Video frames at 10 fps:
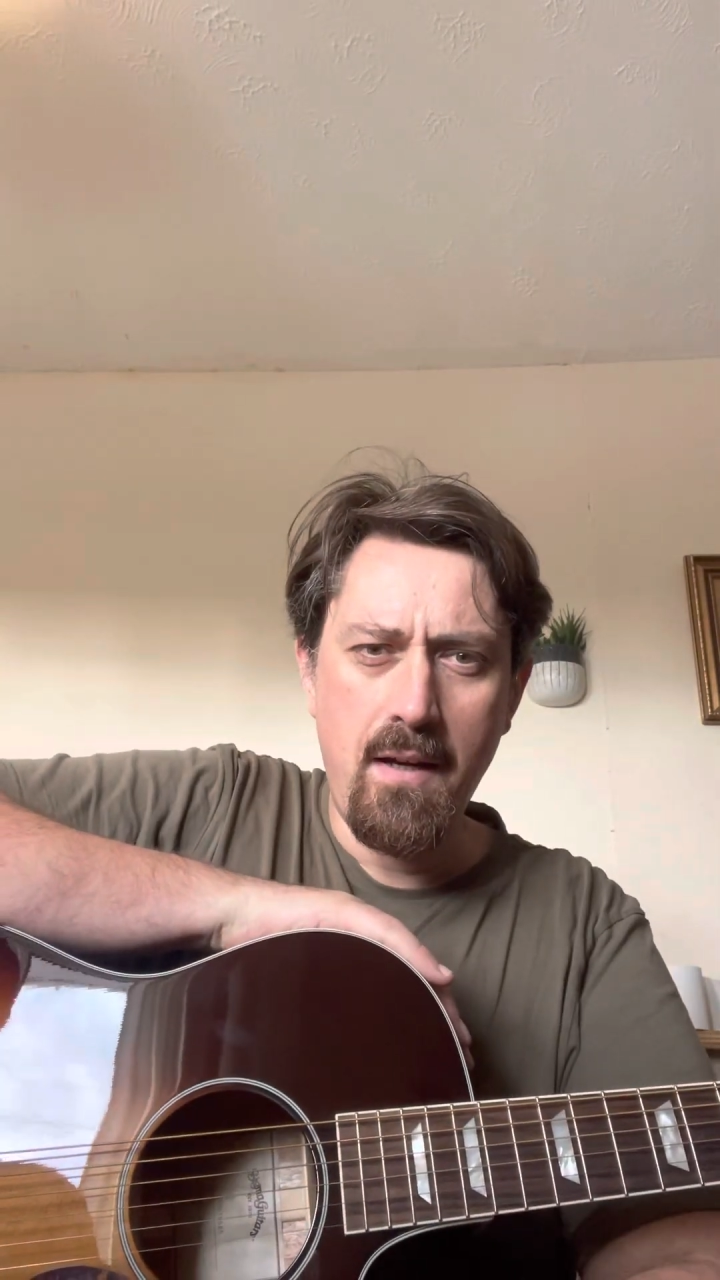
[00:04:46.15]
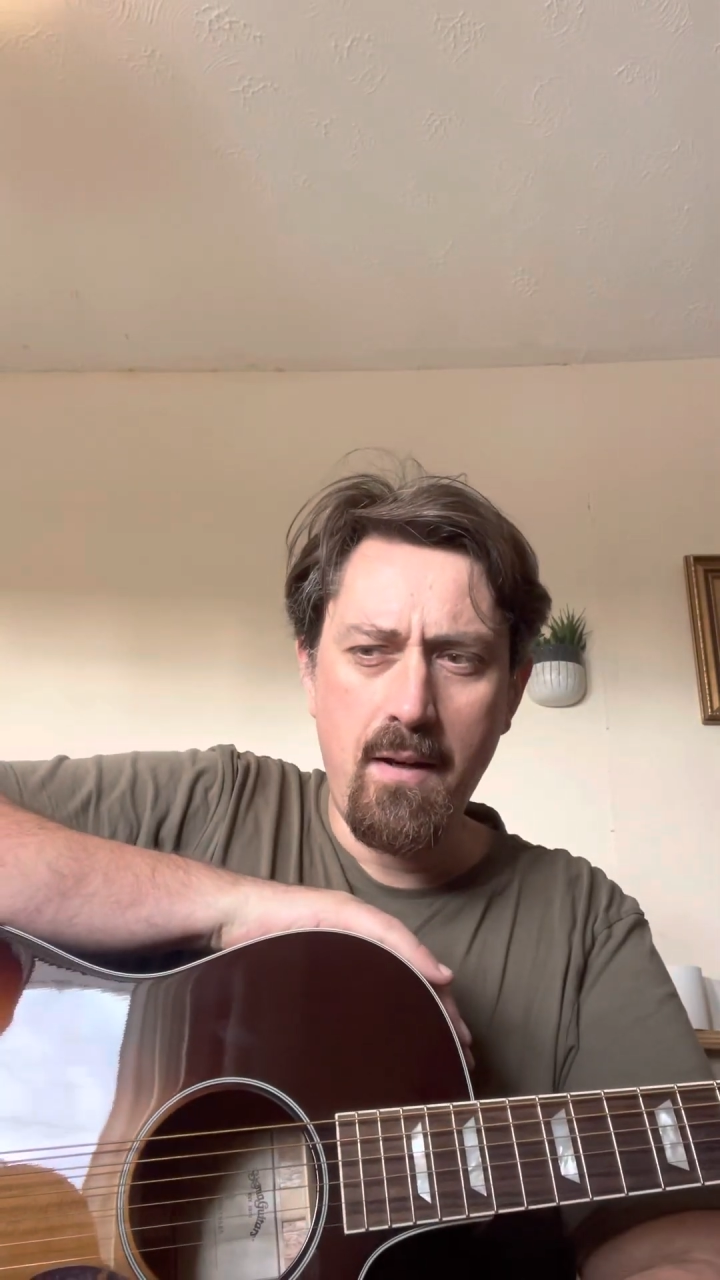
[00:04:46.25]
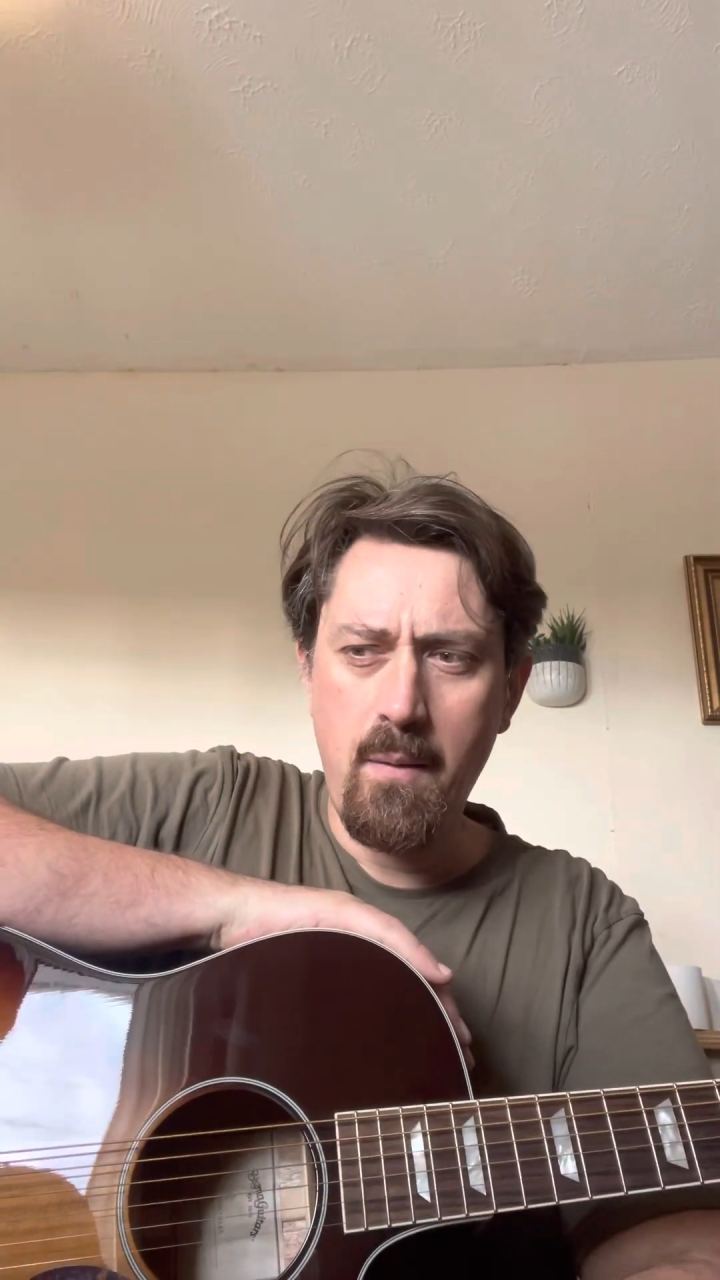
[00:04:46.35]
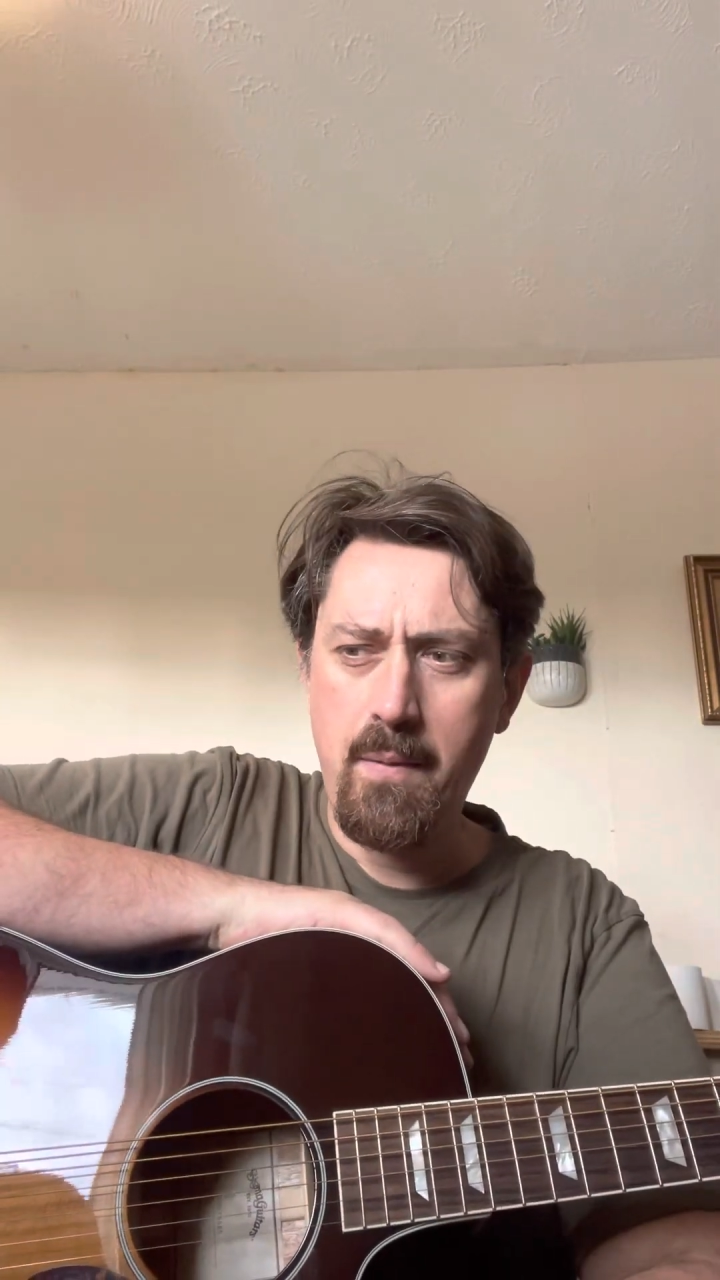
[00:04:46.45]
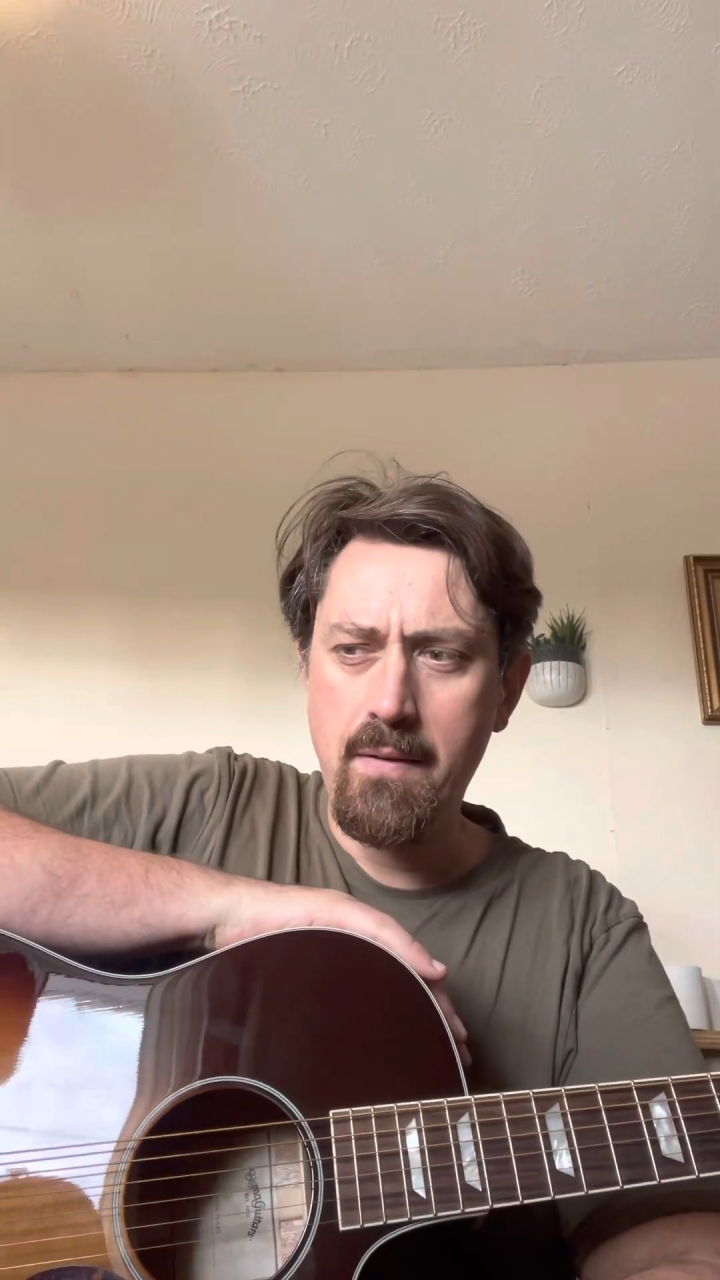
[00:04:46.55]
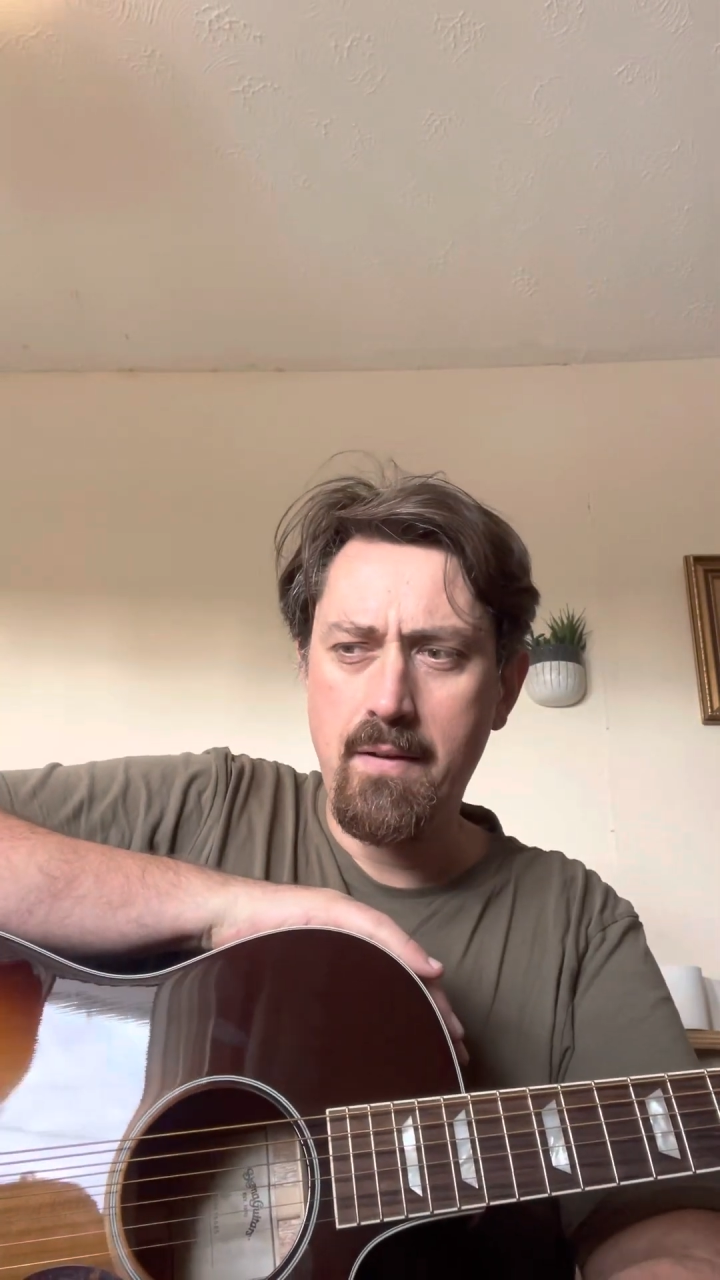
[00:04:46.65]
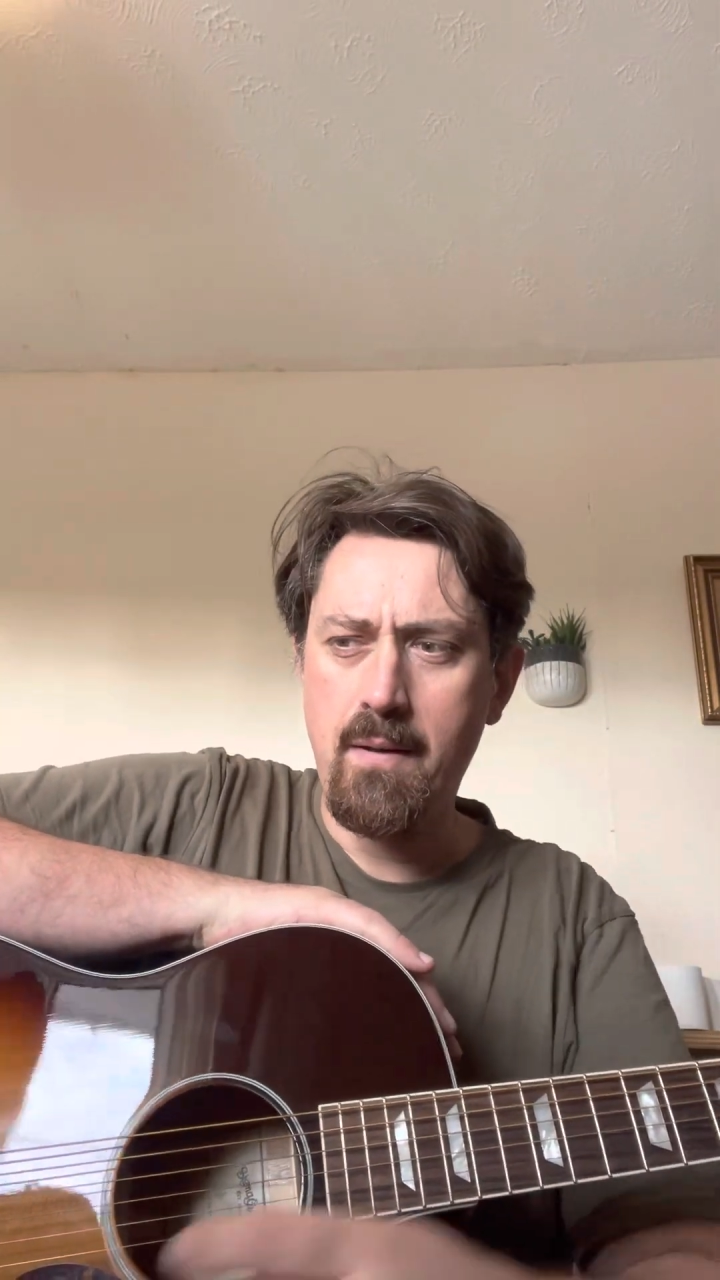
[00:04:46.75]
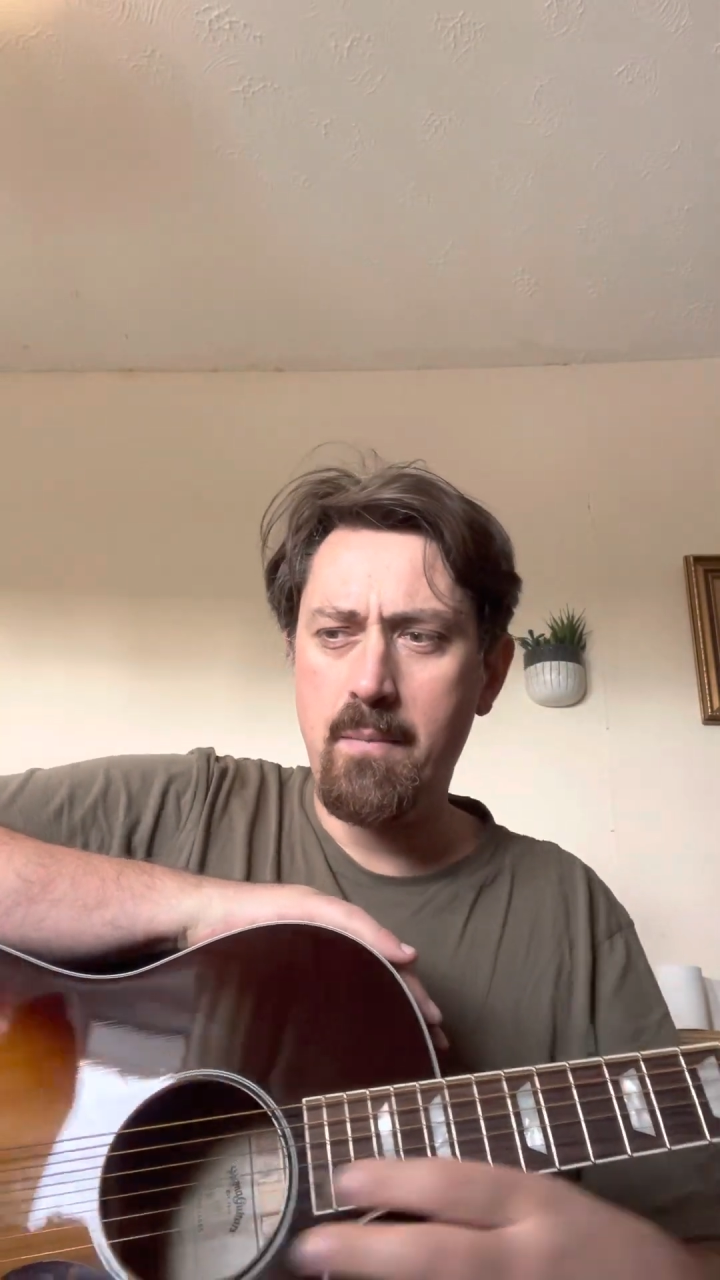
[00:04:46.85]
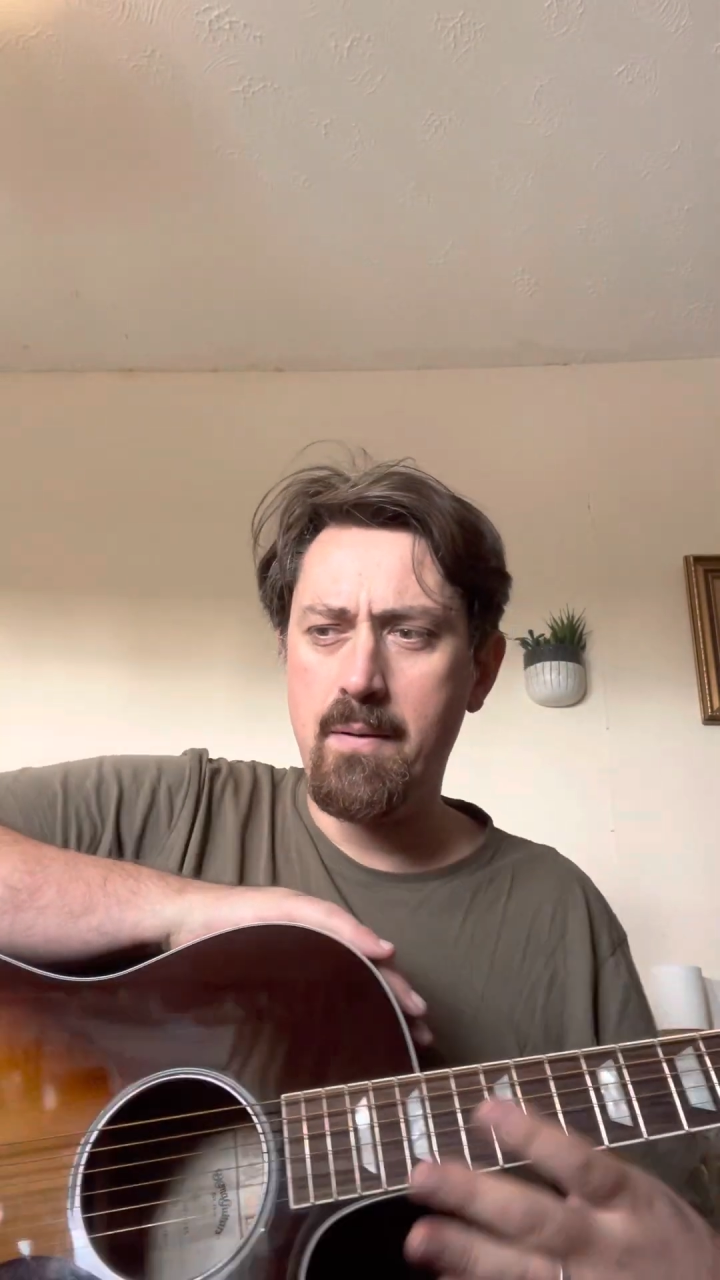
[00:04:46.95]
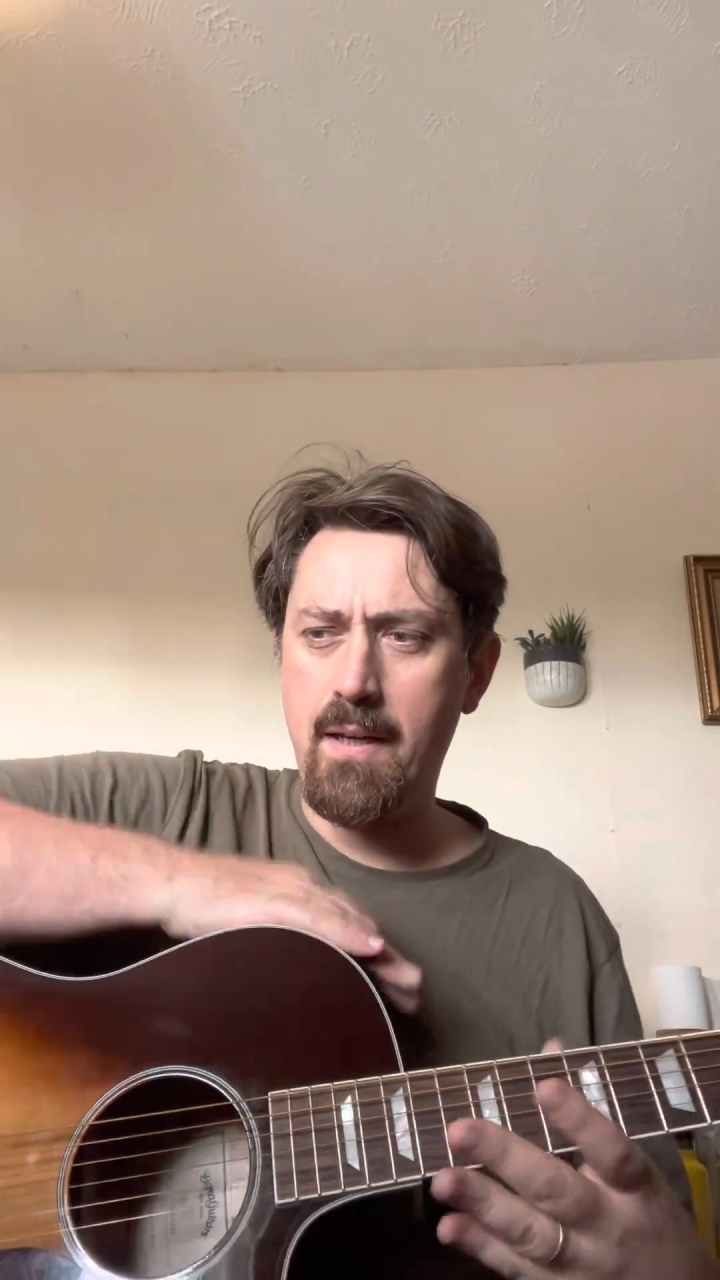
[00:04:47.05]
I picked it up,